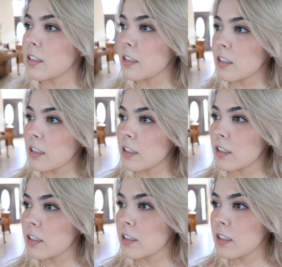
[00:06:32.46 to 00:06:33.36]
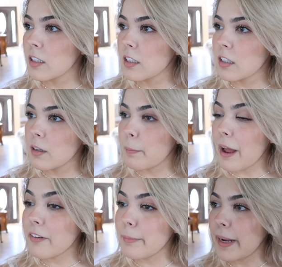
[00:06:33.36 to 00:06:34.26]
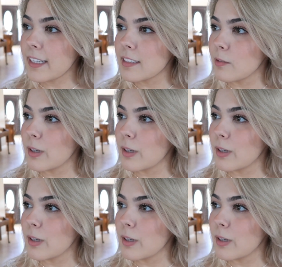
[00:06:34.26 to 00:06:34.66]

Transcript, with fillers: Perry Mason. Perry Mason?